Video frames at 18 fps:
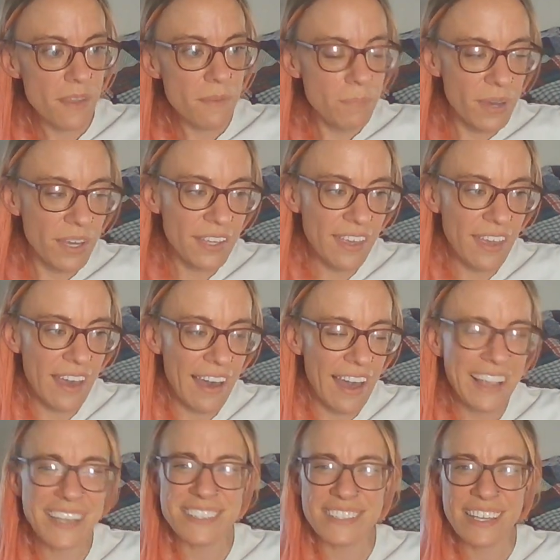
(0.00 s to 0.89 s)
but yeah,
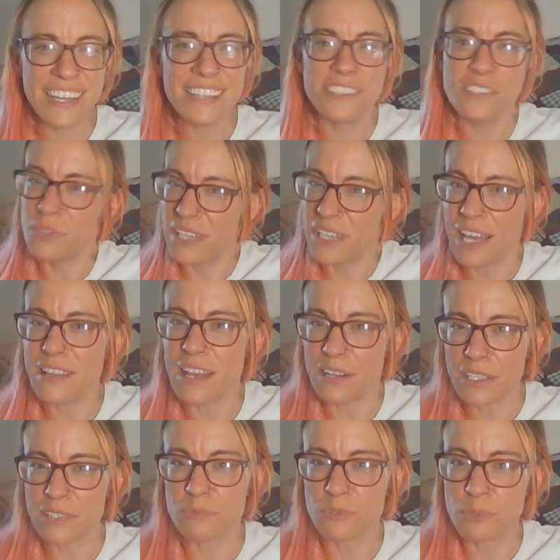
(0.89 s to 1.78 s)
I guess I do got a
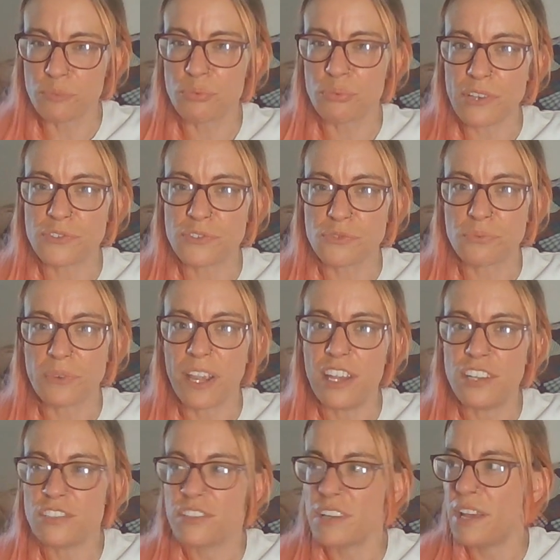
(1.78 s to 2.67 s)
lot of like repressed
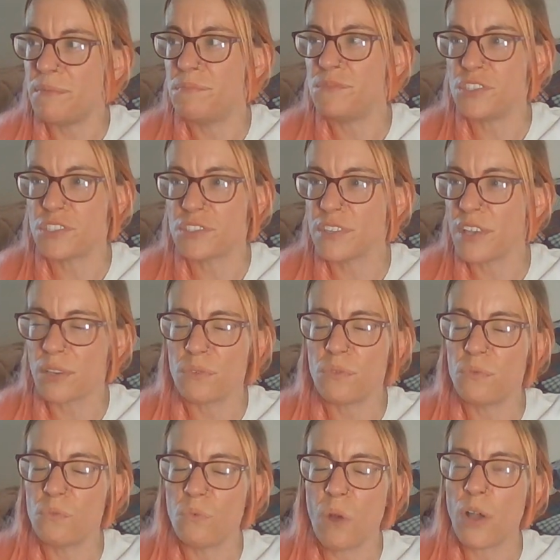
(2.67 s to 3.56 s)
rage, and I'm just like,
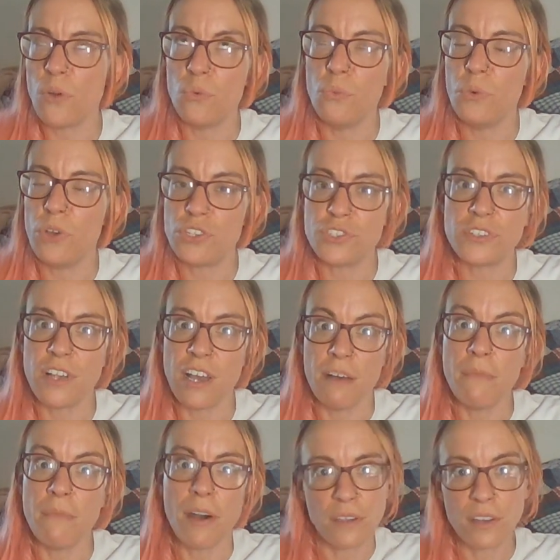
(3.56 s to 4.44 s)
I wish
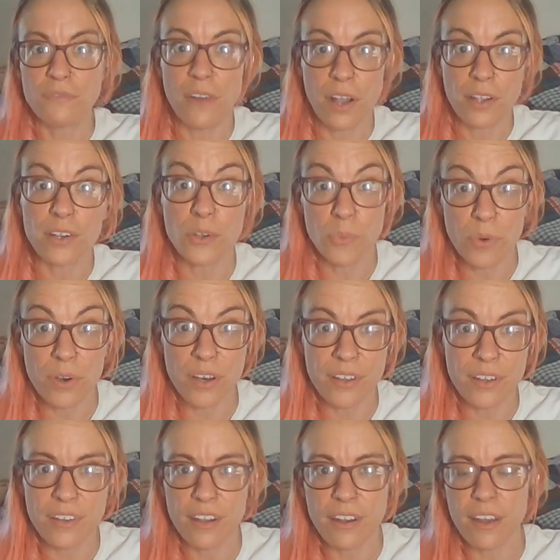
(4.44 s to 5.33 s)
a motherfucker
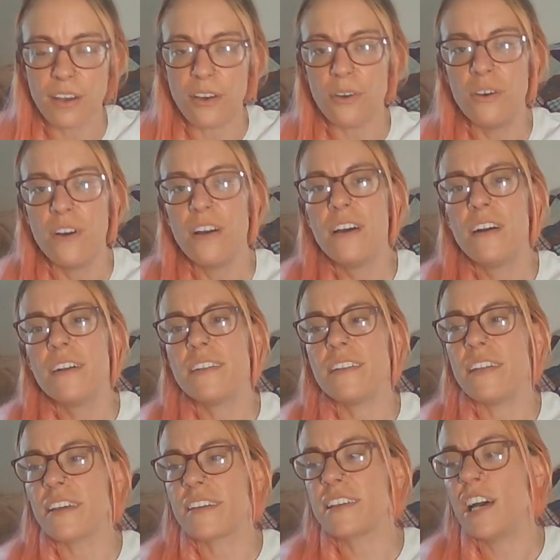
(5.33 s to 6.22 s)
would,
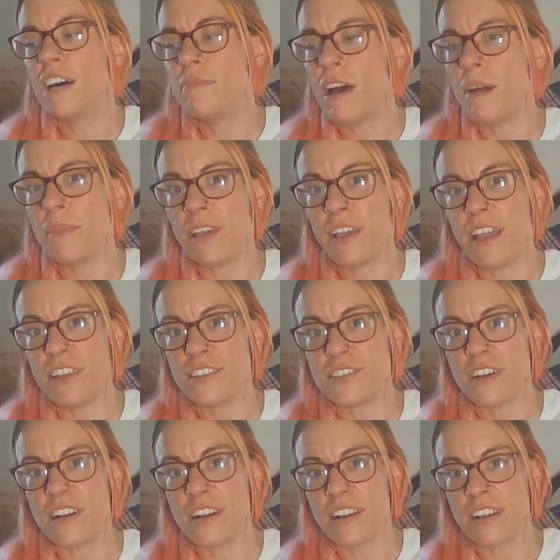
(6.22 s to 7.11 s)
like come at me,
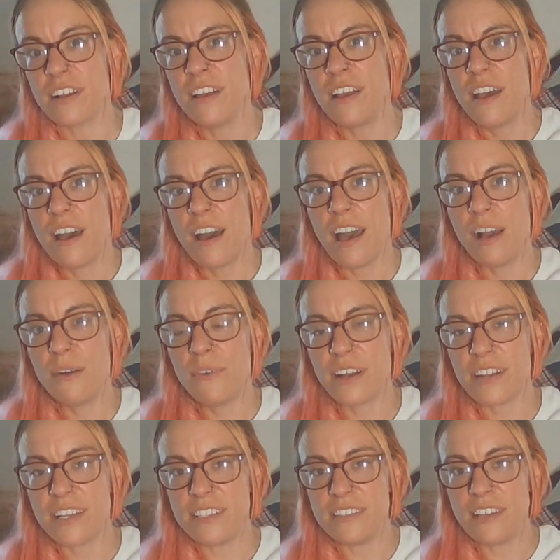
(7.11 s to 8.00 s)
HR. I
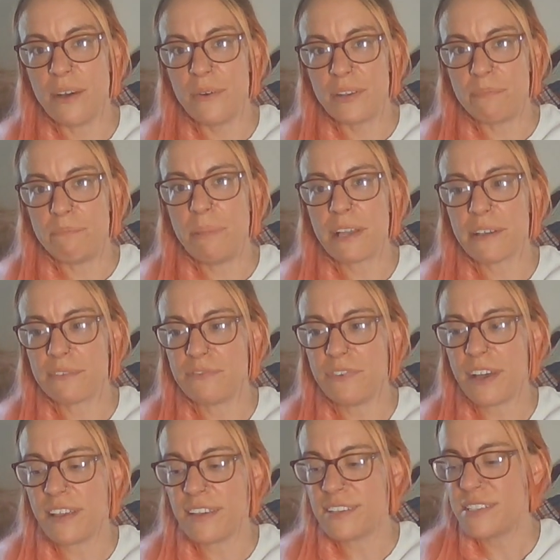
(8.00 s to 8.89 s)
wanna pick a
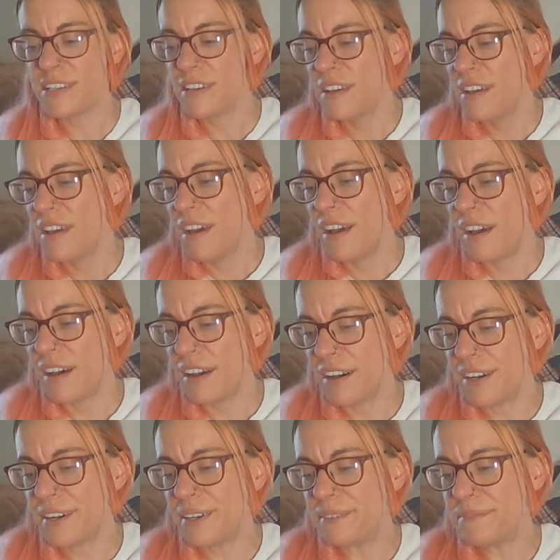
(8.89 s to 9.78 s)
fight.
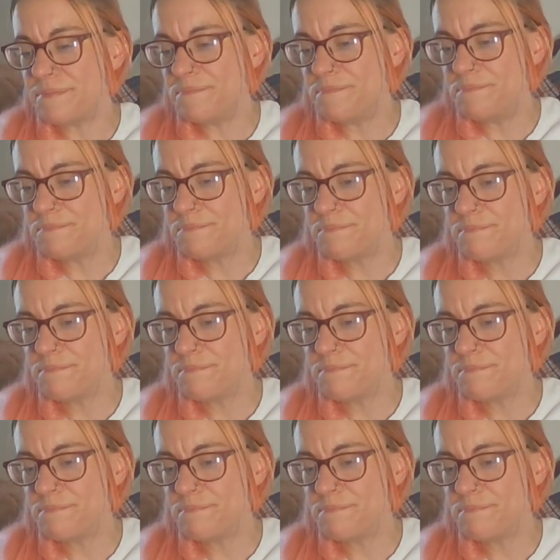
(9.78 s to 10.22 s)
Um,